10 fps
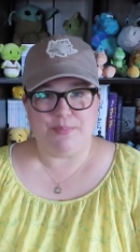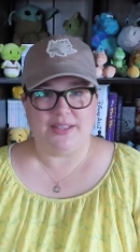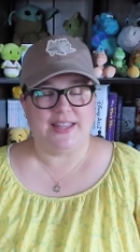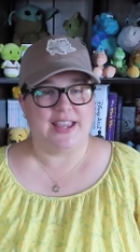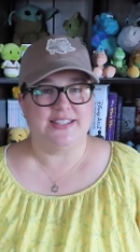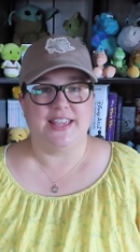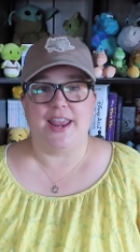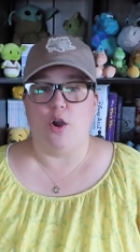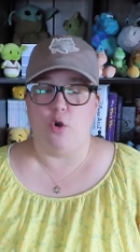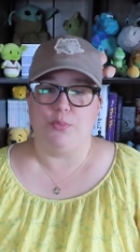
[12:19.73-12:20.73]
But like I said, I
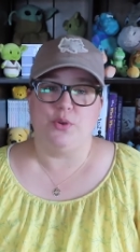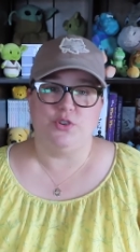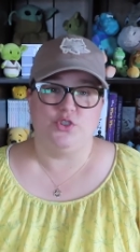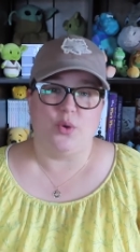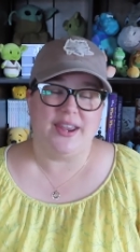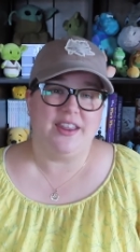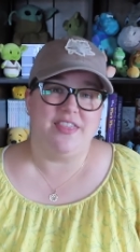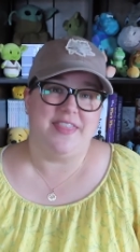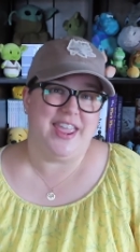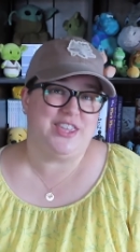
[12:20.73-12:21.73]
hope you enjoyed.
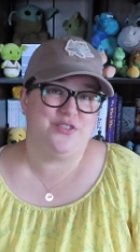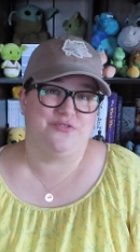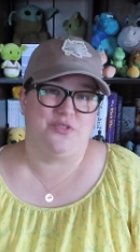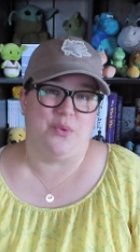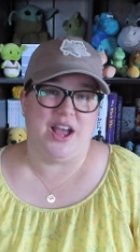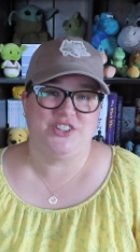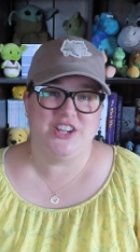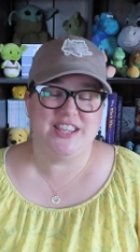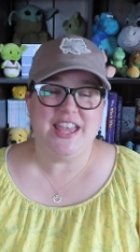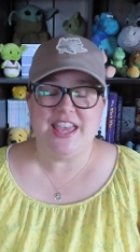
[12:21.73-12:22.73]
Thank you for watching.